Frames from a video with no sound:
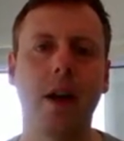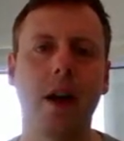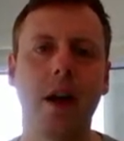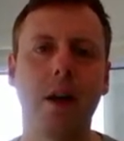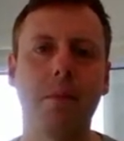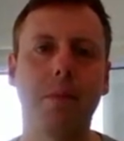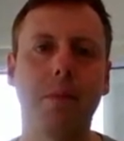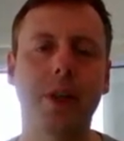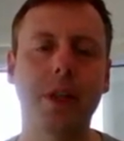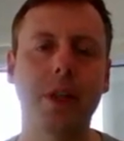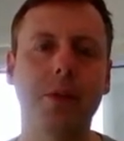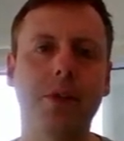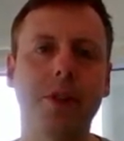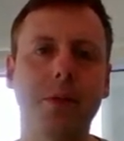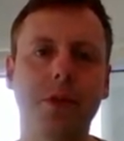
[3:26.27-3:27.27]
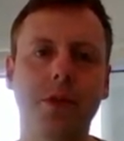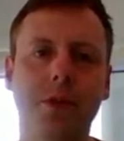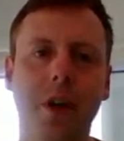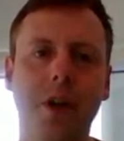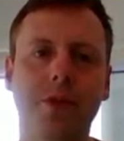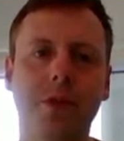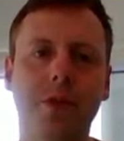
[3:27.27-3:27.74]
But to give you a
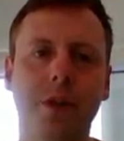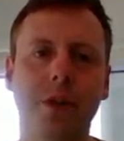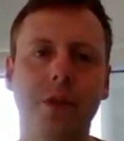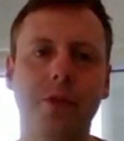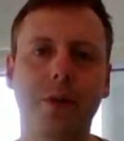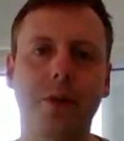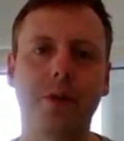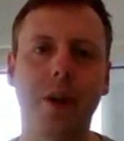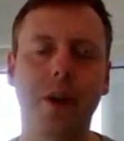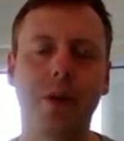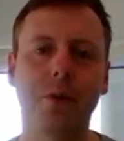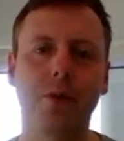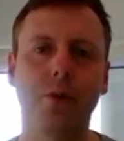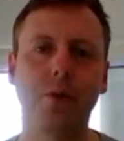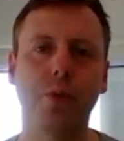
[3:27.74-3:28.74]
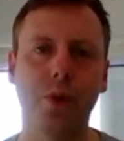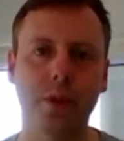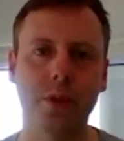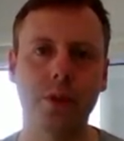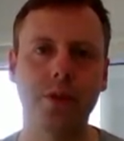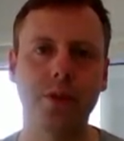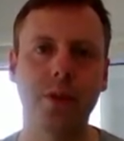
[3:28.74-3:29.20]
demonstration of how it all
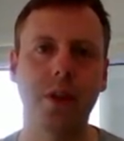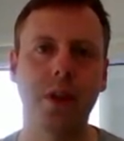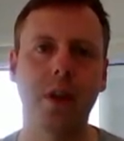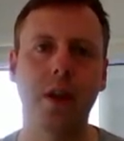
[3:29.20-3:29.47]
works,